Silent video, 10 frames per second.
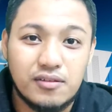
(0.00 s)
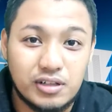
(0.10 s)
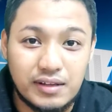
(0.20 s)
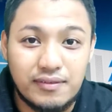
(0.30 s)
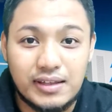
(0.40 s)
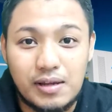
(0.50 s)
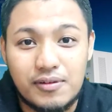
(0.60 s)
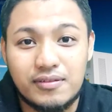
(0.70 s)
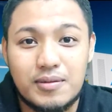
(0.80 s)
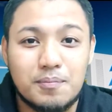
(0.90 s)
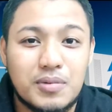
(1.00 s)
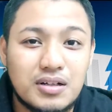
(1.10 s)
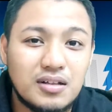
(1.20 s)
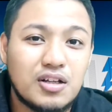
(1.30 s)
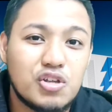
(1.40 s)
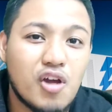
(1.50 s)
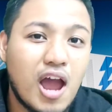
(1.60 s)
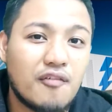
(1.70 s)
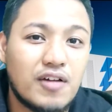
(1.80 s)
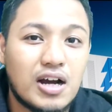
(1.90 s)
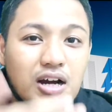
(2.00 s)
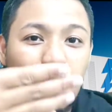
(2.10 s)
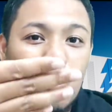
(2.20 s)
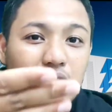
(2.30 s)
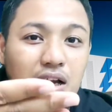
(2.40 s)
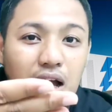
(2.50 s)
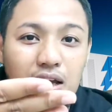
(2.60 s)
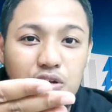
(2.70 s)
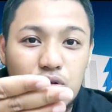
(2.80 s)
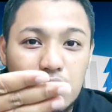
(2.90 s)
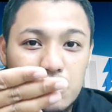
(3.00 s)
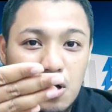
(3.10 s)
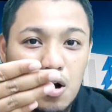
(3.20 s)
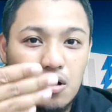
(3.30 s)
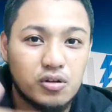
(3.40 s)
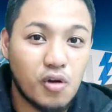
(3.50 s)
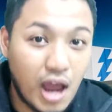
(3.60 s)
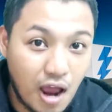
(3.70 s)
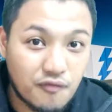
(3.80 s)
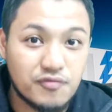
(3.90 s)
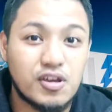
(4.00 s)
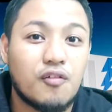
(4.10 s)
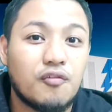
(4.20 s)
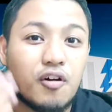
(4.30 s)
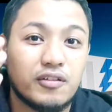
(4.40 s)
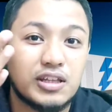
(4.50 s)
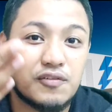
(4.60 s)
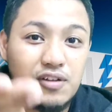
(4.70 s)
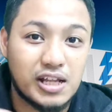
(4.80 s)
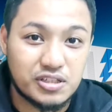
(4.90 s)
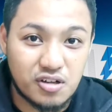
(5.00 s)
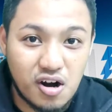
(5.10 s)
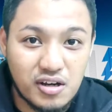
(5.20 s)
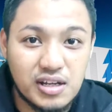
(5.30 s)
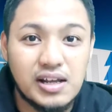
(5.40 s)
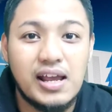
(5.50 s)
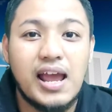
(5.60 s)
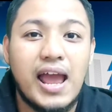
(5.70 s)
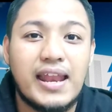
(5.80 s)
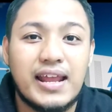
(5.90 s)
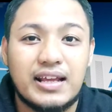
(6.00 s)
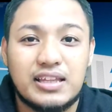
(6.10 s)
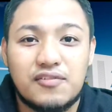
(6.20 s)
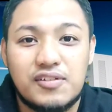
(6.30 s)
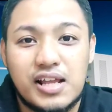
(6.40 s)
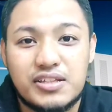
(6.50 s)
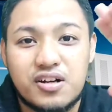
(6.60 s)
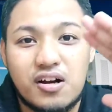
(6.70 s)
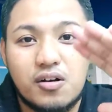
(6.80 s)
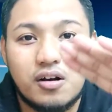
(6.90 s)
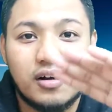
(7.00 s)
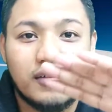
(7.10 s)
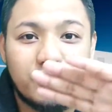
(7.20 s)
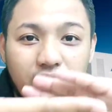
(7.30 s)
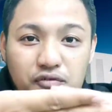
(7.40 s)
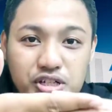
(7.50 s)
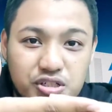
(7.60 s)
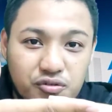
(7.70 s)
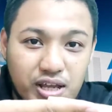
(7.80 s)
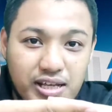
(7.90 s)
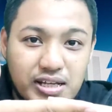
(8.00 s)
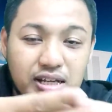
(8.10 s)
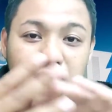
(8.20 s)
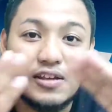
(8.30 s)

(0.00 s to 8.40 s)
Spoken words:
So the setup is simple. You have you have your positive electrode and negative electrode sandwiched together.